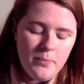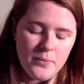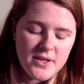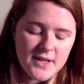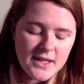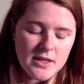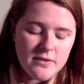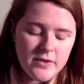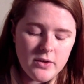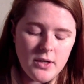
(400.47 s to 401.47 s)
we thank you
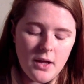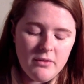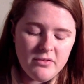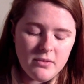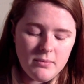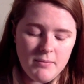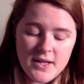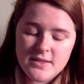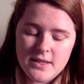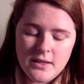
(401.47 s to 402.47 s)
for your love,
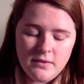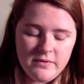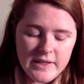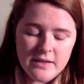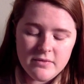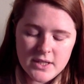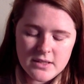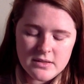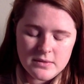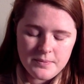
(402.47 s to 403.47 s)
mercy, and
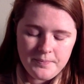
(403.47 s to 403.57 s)
forgiveness.